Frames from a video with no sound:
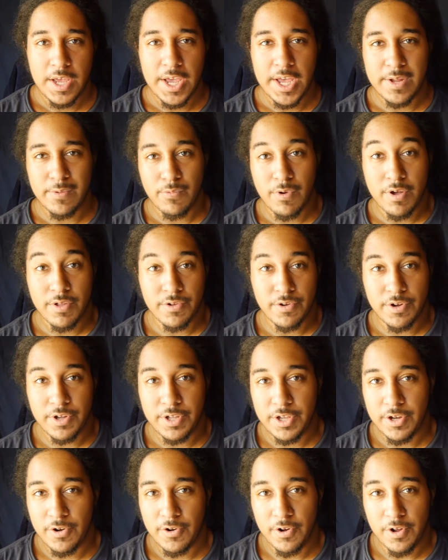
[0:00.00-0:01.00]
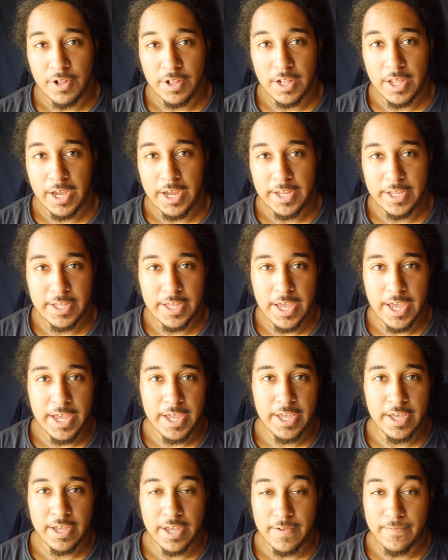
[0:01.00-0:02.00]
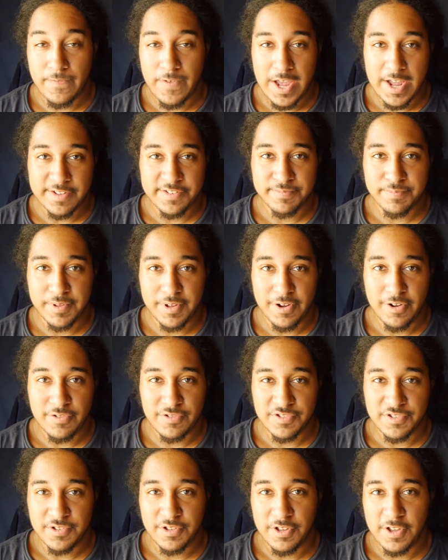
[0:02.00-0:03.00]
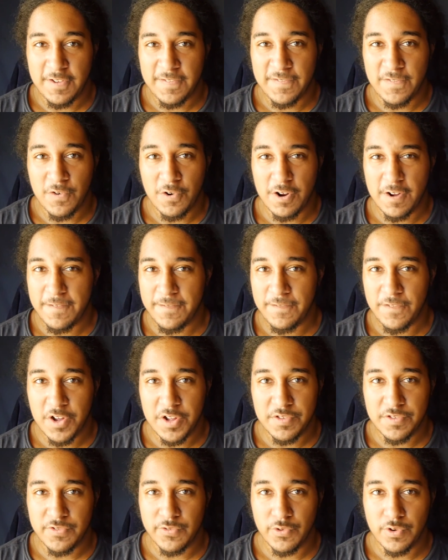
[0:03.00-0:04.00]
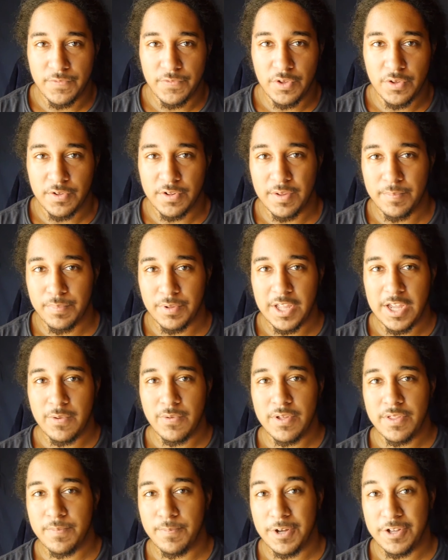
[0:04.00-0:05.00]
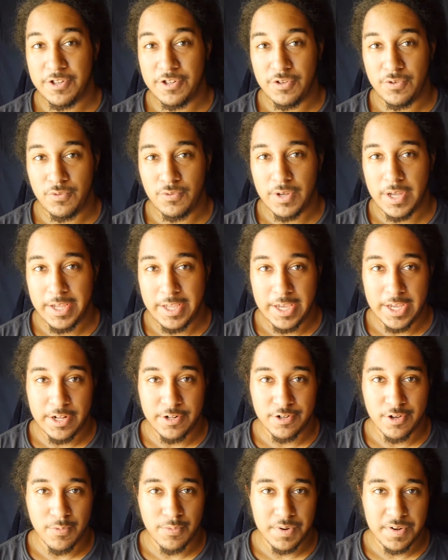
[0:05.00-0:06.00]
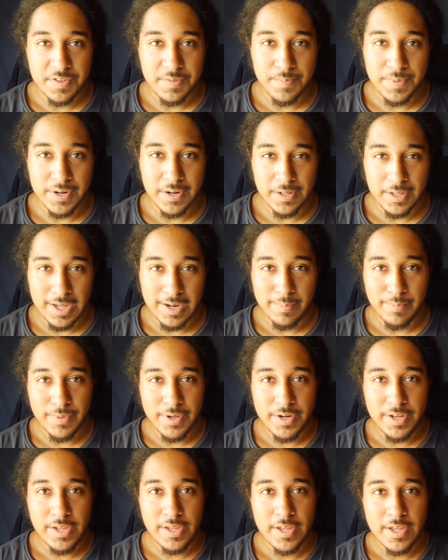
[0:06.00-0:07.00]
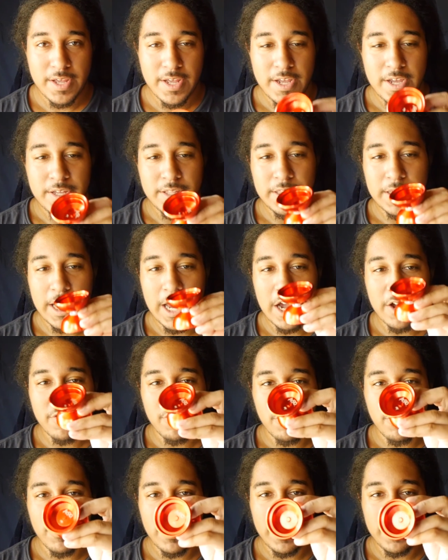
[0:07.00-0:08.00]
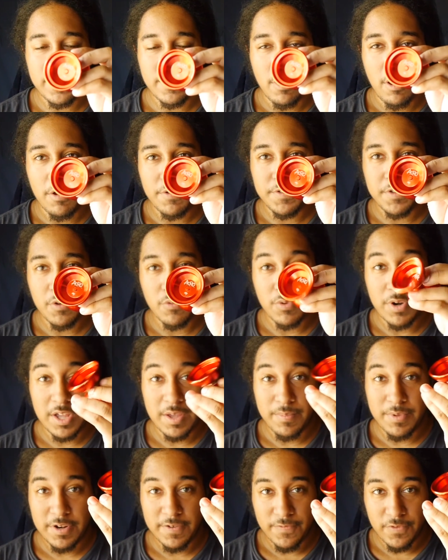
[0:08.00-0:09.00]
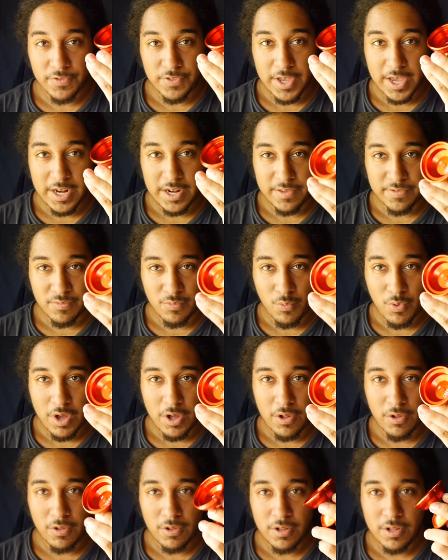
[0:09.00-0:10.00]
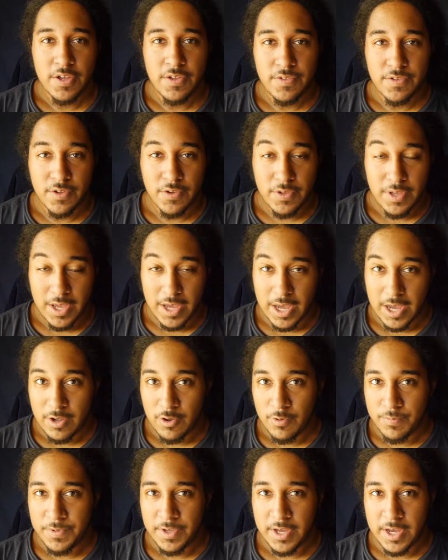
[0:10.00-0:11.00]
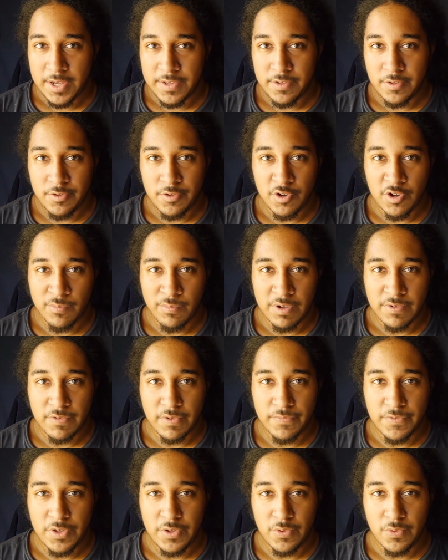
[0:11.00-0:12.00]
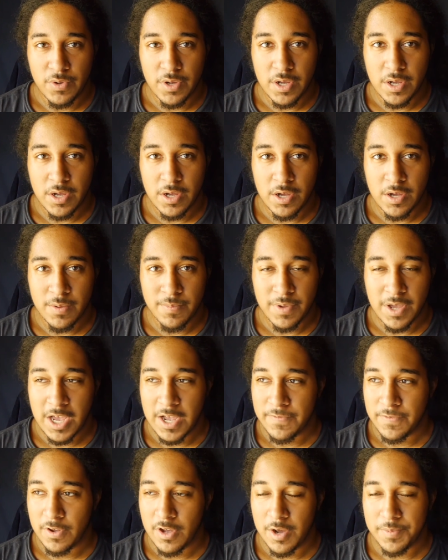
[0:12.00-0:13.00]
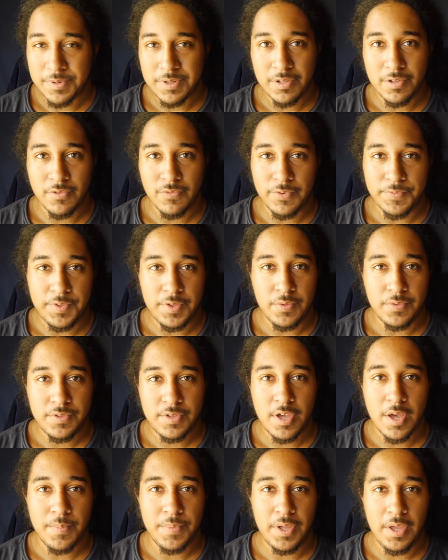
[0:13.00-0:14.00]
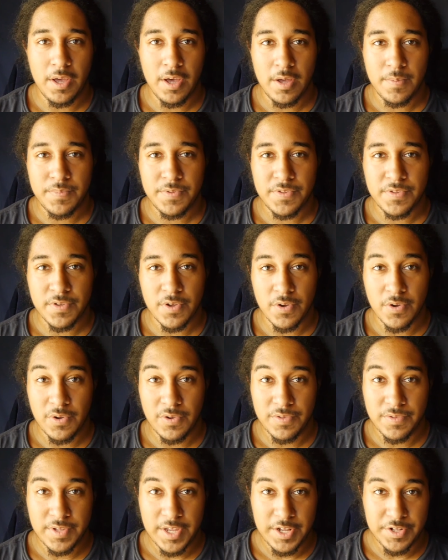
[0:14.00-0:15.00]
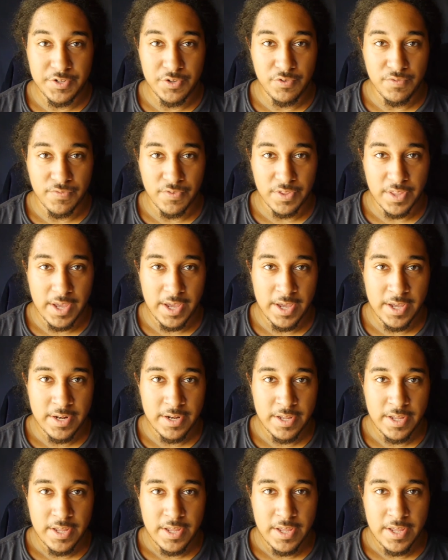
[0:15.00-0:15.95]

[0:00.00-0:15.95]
And whether you're like a advanced player just looking for a fun sort of yo-yo to play with, but you again don't want to spend a lot of money, the Acro is also recommended for that as well. So yeah, I hope you guys enjoyed my review. I have a couple other reviews coming up, so stay tuned for that.